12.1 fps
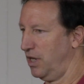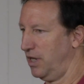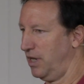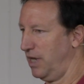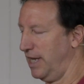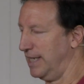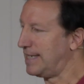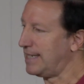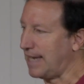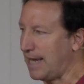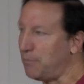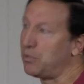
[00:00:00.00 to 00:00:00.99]
It
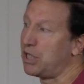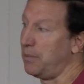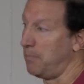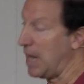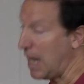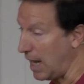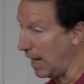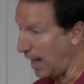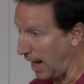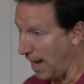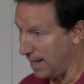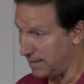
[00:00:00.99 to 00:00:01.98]
seems to me
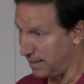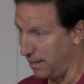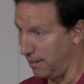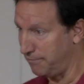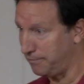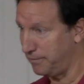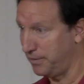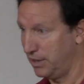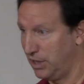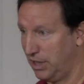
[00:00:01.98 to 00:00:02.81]
as if